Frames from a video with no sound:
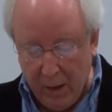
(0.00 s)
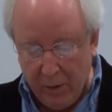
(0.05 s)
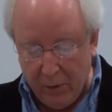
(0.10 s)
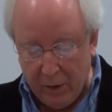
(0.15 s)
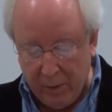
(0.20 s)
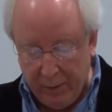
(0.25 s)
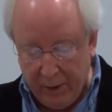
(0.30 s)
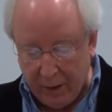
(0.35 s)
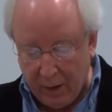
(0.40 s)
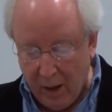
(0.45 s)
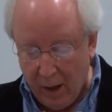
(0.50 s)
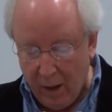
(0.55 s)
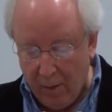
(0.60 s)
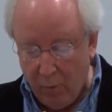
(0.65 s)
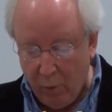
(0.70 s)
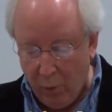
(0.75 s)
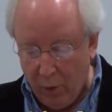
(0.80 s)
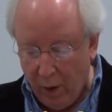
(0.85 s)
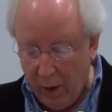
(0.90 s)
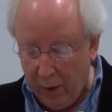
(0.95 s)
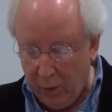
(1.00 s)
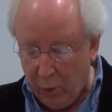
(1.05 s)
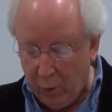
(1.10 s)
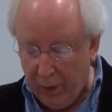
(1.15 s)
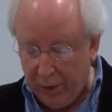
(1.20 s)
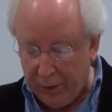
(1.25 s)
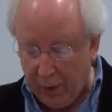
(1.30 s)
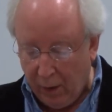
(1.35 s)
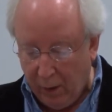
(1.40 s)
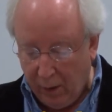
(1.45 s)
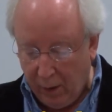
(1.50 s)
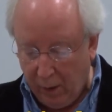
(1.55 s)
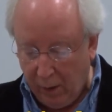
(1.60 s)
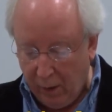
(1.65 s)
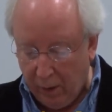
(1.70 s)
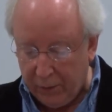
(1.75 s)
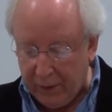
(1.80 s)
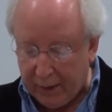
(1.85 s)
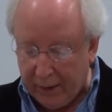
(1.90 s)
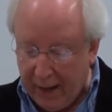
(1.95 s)
to become one with
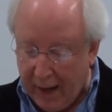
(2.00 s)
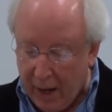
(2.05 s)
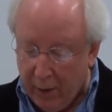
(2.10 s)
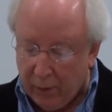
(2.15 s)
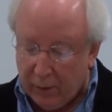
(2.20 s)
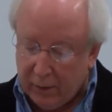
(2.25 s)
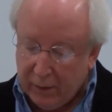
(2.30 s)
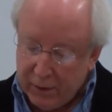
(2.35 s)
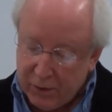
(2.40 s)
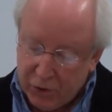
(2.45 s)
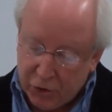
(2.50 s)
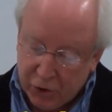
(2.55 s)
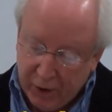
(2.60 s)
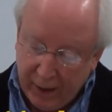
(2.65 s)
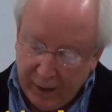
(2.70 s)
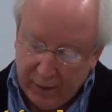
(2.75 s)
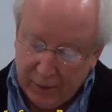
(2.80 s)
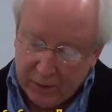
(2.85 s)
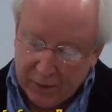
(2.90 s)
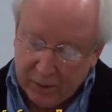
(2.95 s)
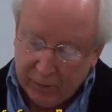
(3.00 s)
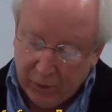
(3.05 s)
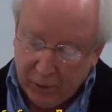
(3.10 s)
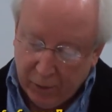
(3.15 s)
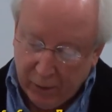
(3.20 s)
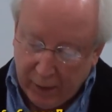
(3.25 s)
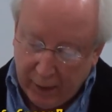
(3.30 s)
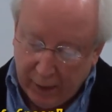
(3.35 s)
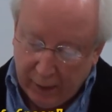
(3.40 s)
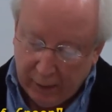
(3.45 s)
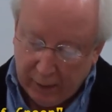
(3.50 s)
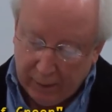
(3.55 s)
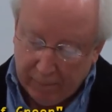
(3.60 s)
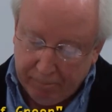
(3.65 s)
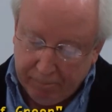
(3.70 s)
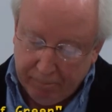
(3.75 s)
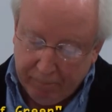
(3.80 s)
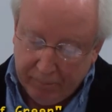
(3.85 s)
all the countless shades of green.